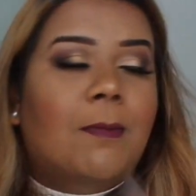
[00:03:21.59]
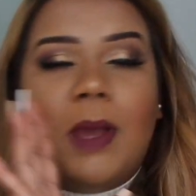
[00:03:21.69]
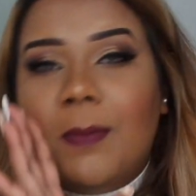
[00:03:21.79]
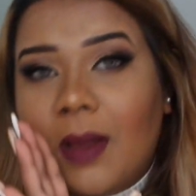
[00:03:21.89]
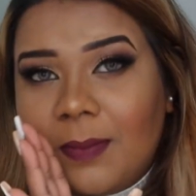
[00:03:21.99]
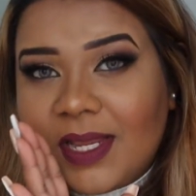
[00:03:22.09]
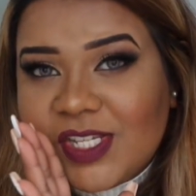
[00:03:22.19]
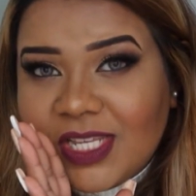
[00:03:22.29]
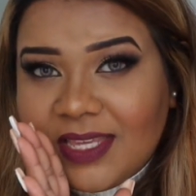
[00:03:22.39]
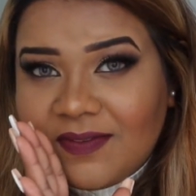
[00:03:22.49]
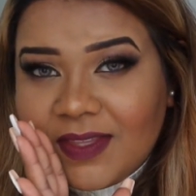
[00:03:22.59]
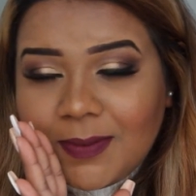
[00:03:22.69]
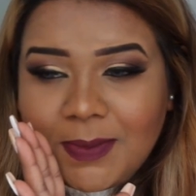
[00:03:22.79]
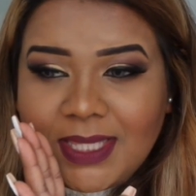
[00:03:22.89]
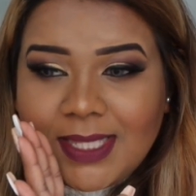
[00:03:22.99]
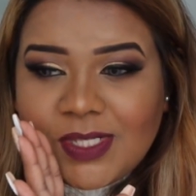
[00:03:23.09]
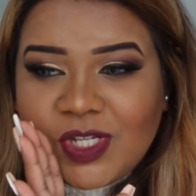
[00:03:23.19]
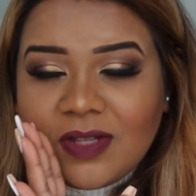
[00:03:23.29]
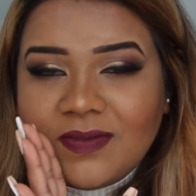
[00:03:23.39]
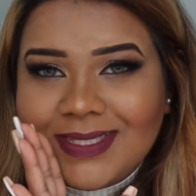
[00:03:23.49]
My mom actually gifted me these
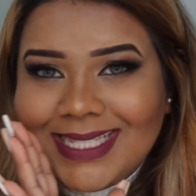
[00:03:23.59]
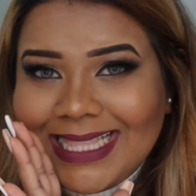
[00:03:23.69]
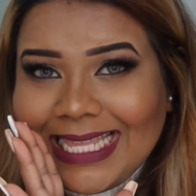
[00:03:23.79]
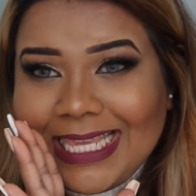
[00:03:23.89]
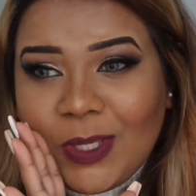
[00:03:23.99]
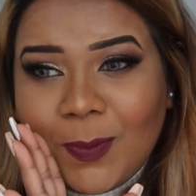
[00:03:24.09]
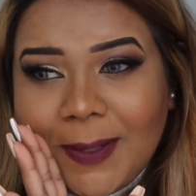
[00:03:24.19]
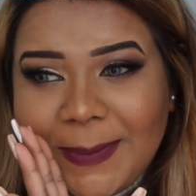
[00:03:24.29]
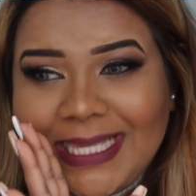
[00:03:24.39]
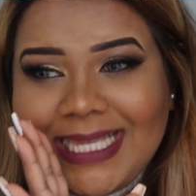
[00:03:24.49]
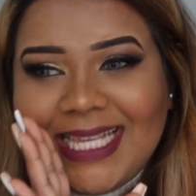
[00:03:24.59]
shelves. Thank you, mommy.